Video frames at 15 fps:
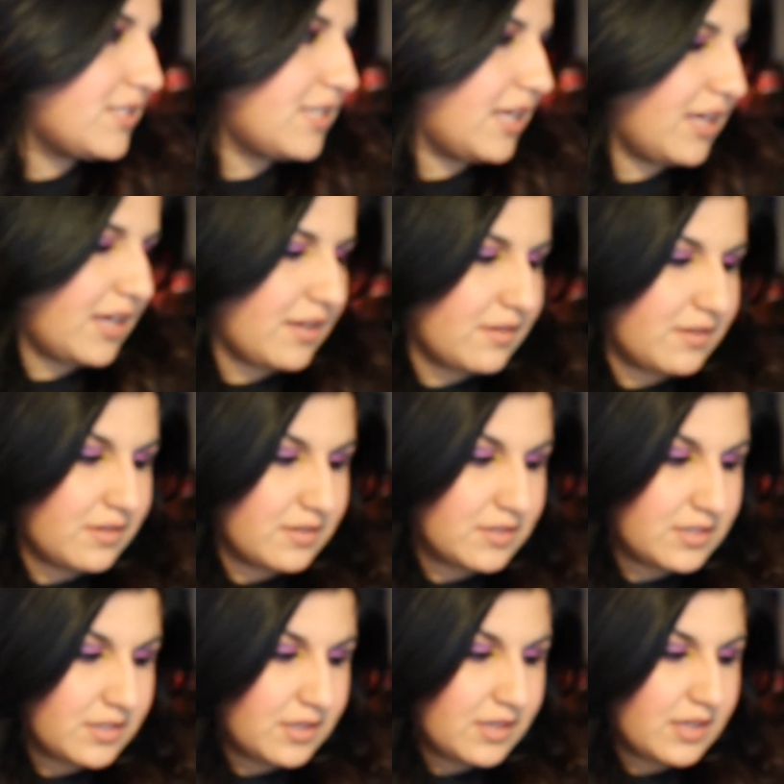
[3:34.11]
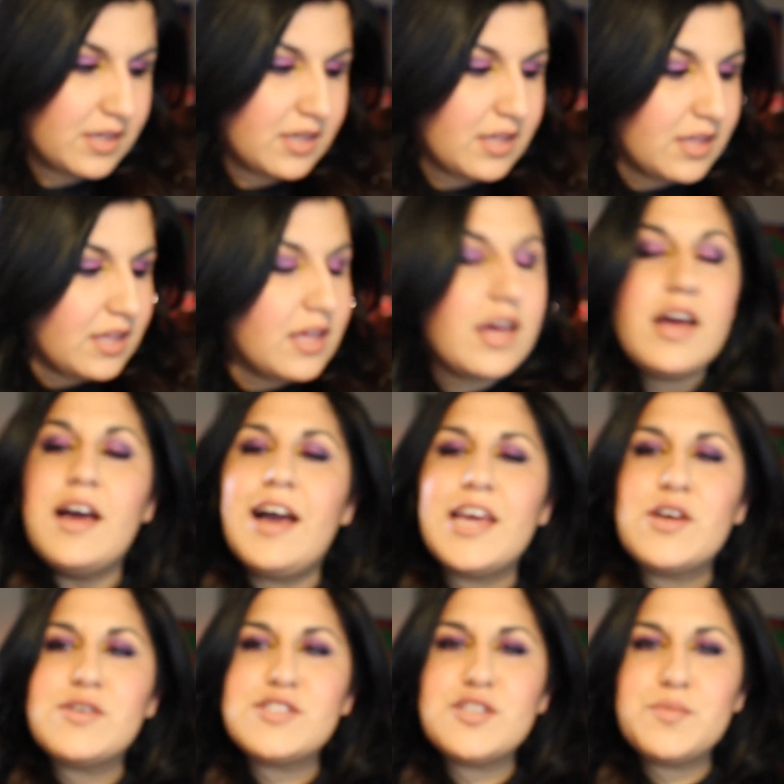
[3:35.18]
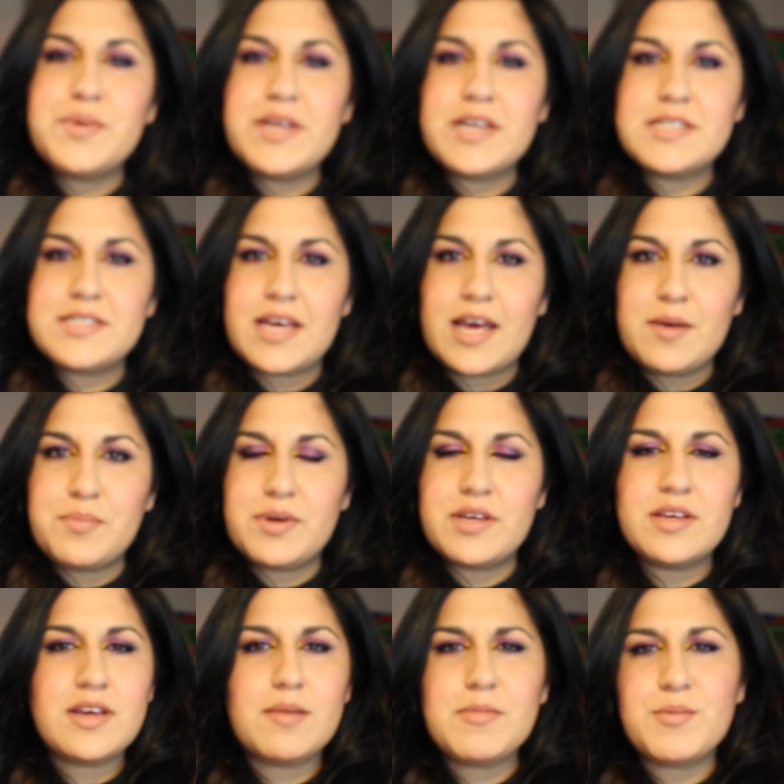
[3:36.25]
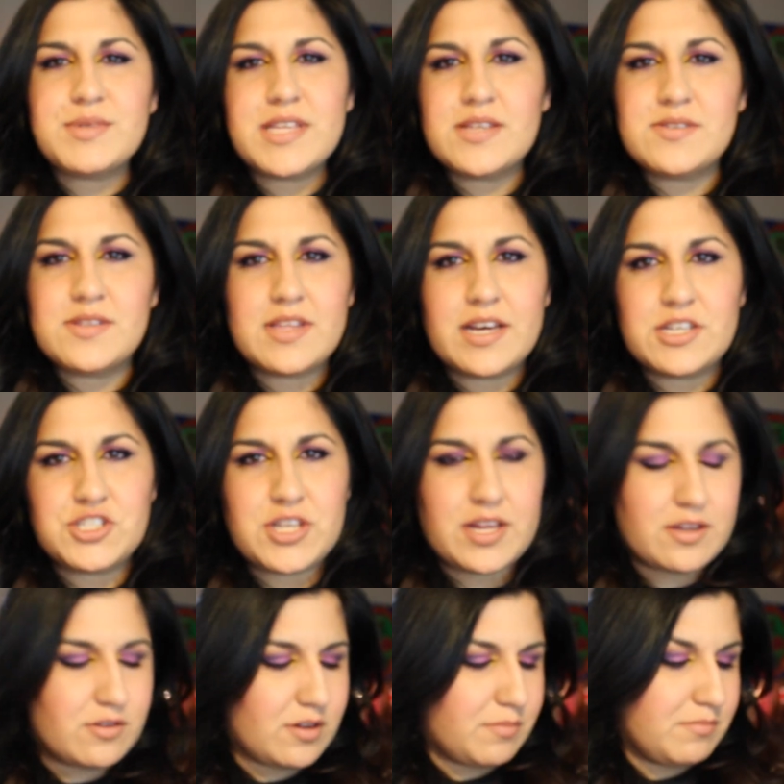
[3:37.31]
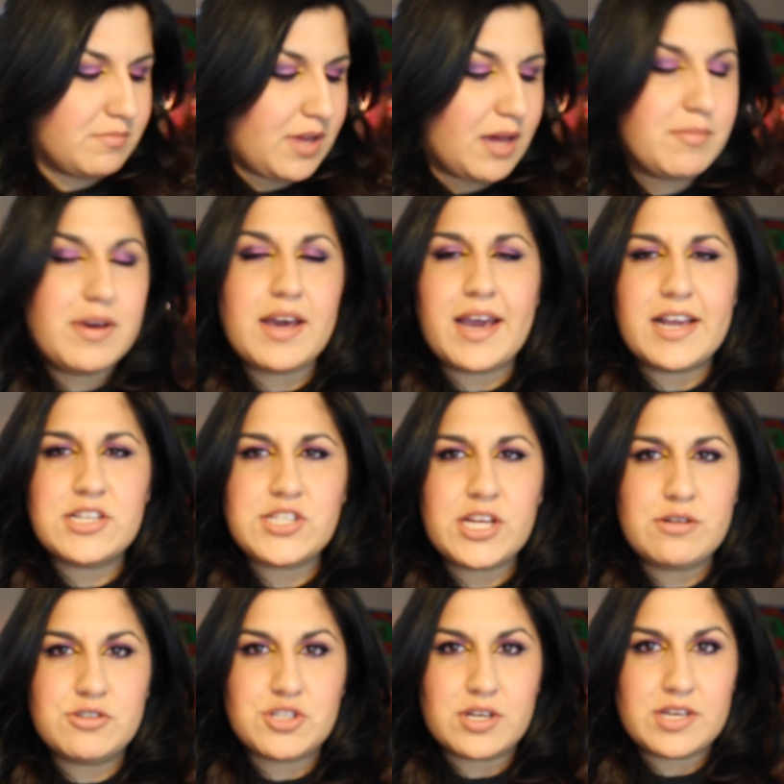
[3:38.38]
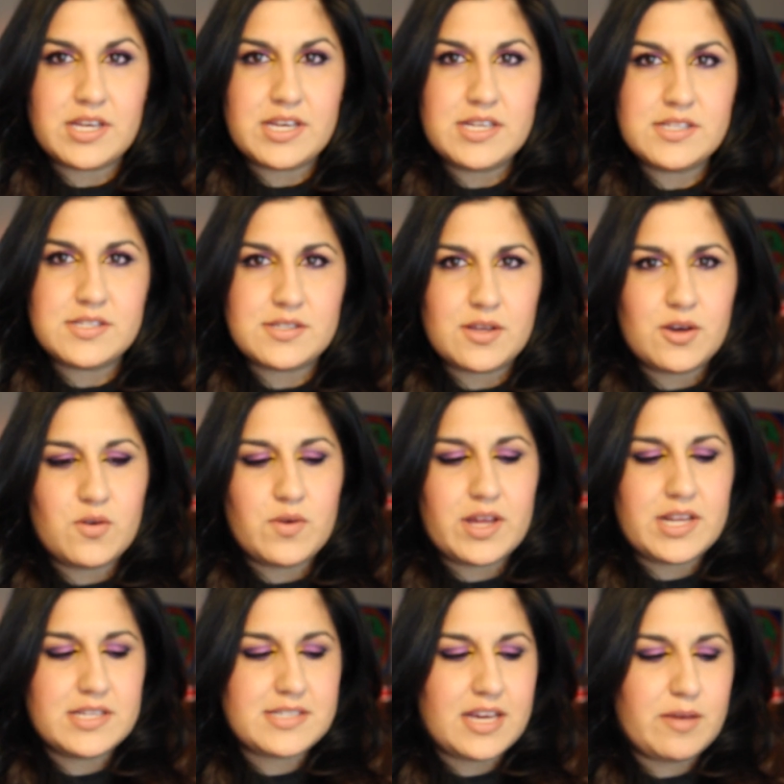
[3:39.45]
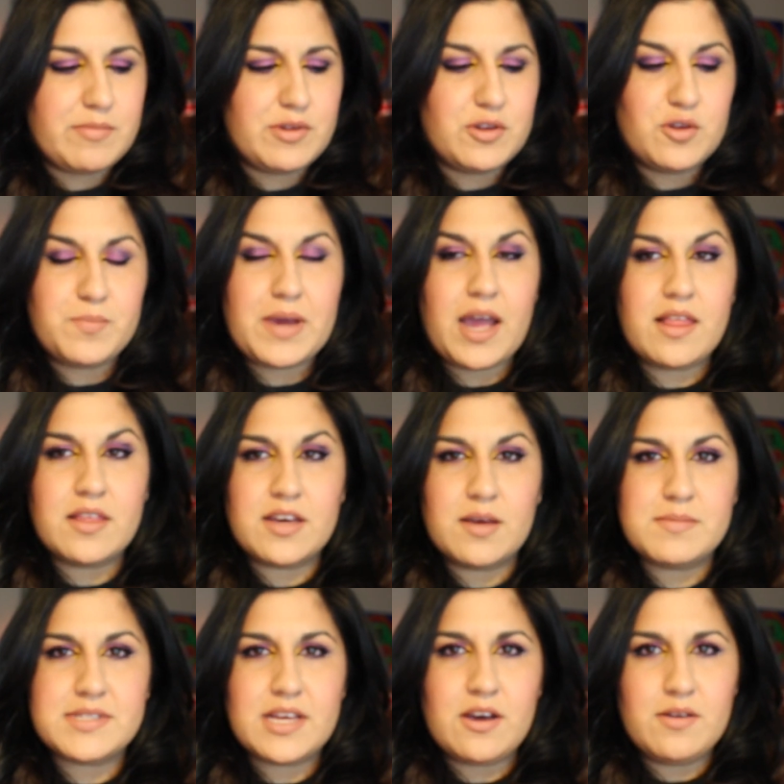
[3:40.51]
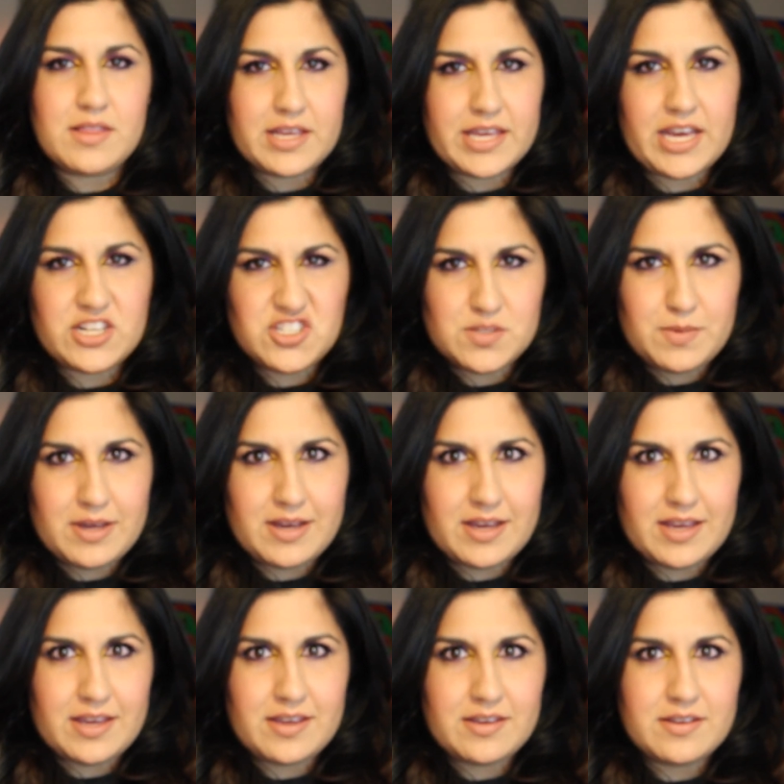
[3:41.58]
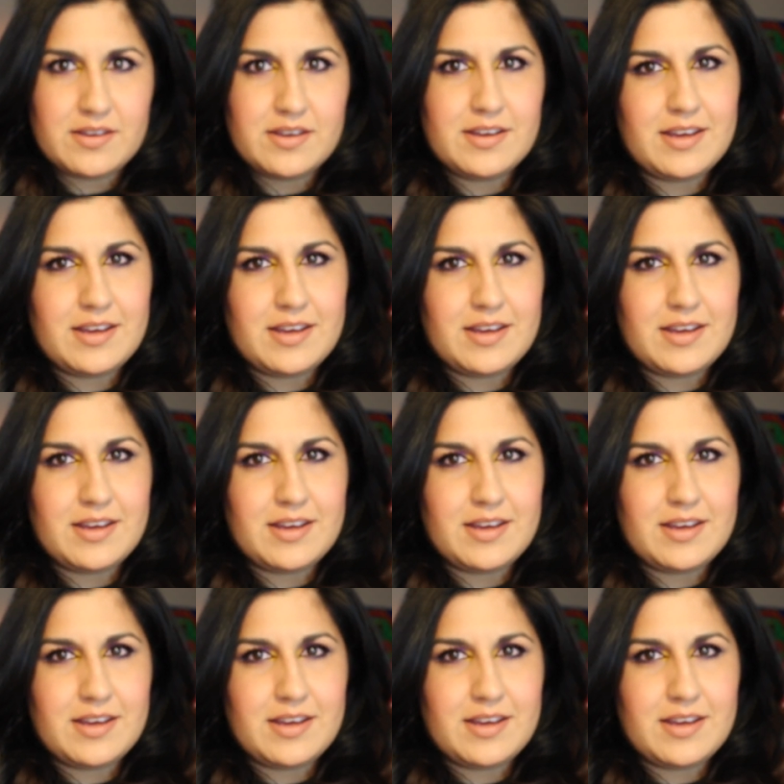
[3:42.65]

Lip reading: else did I get? I also picked up, I'm obsessed with eyeshadow. I'm an eyeshadow junkie, so anytime a new palette comes out that catches my eye,